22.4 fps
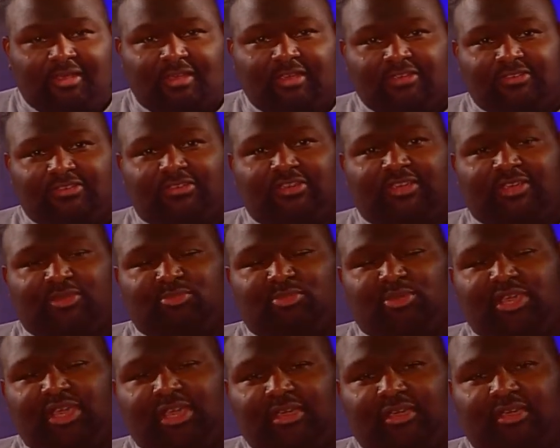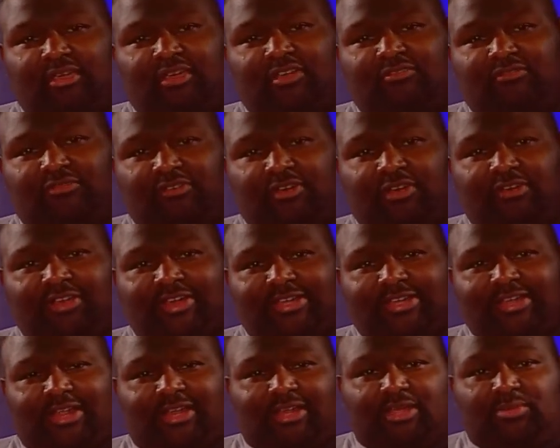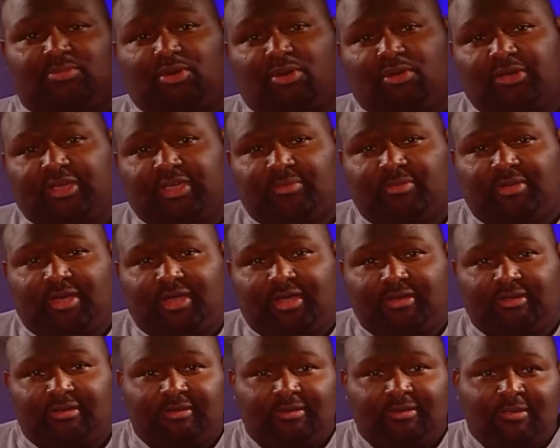she can be a very deadly Pokemon.